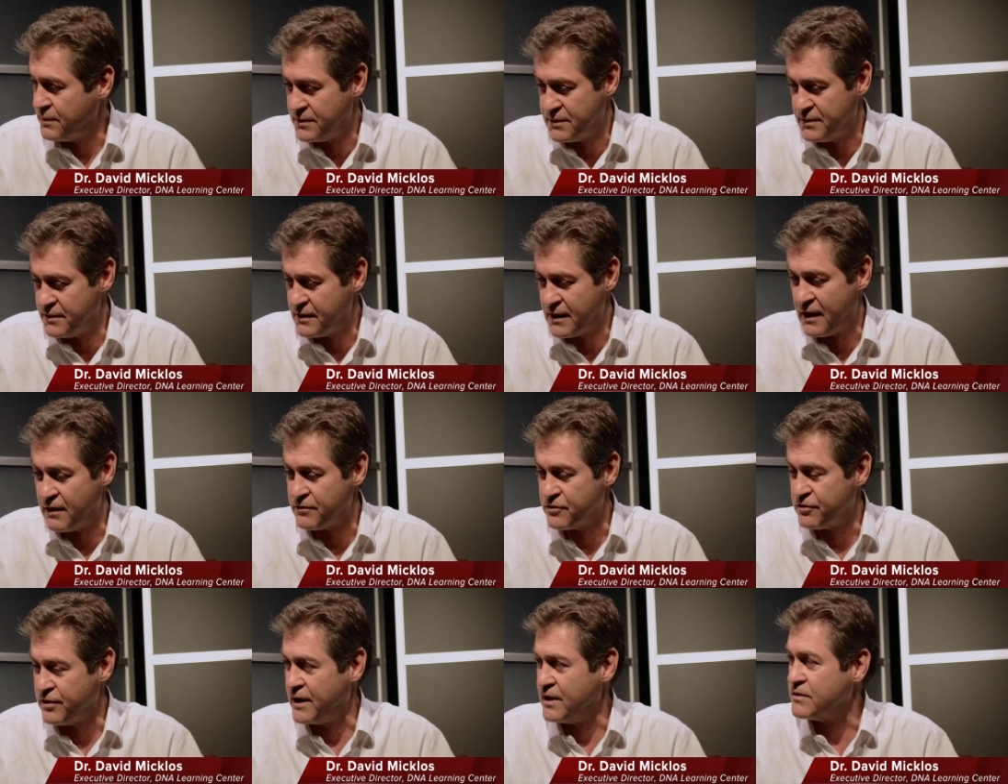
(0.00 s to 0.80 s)
which is
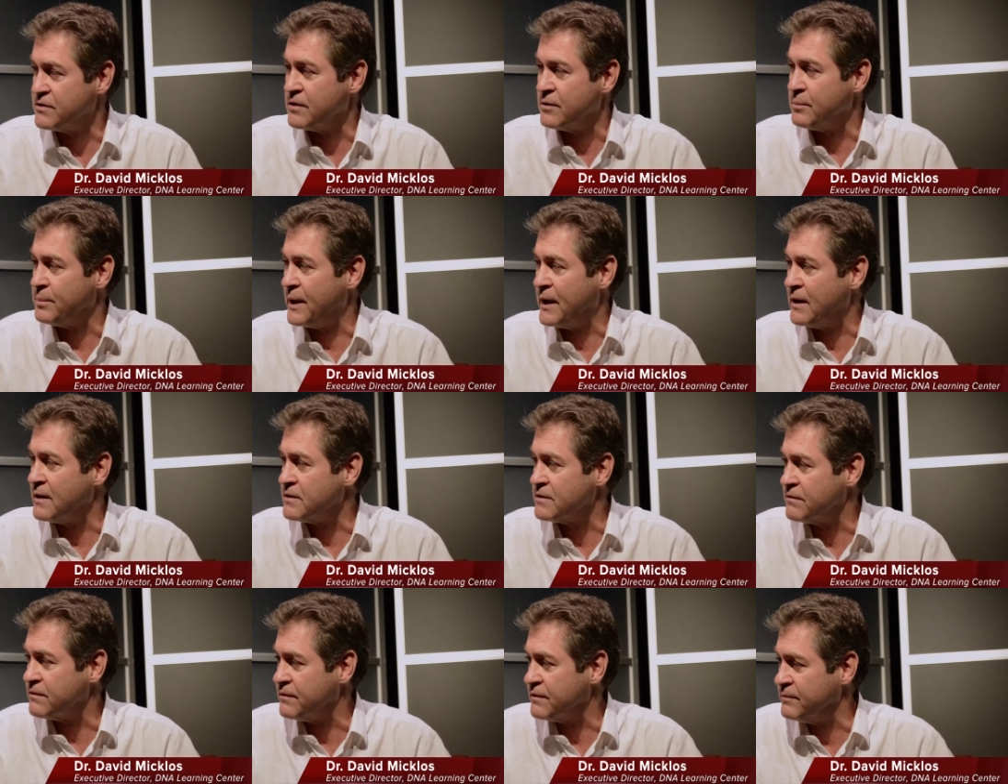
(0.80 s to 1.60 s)
how traits are
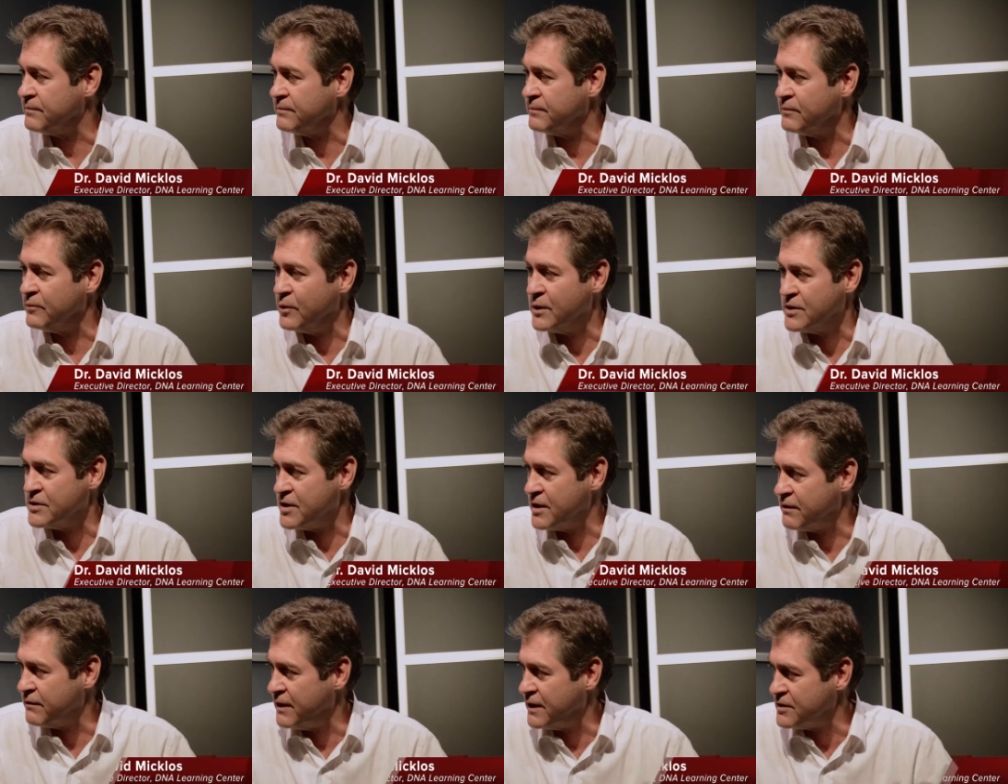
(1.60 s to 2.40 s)
passed from one
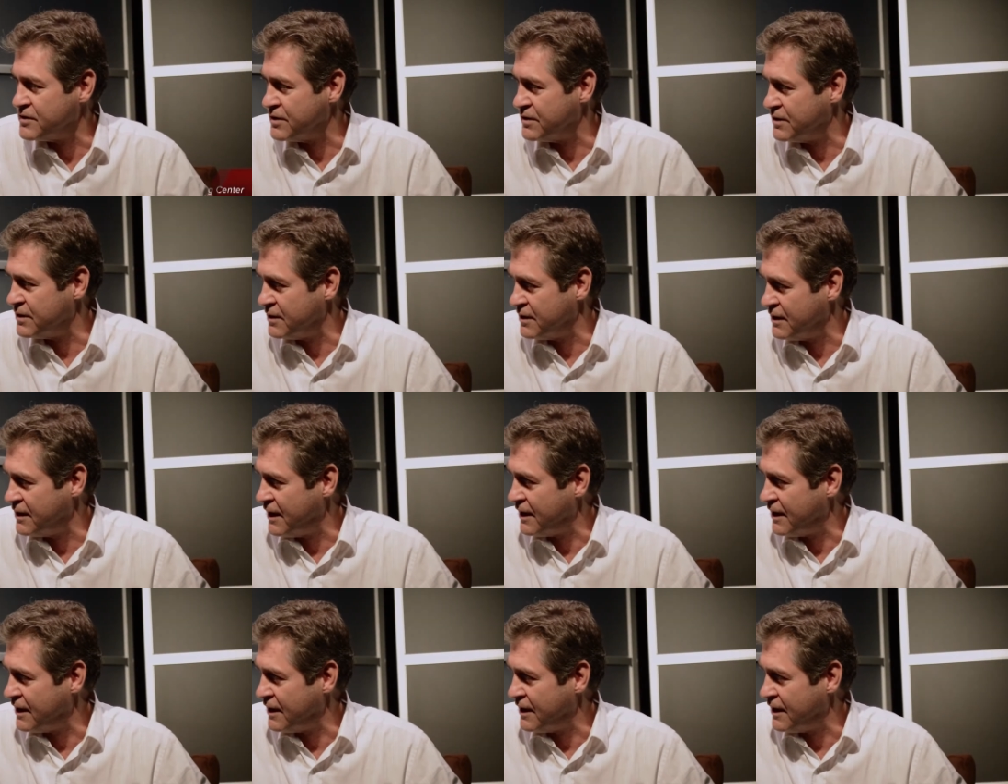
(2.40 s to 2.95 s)
generation to the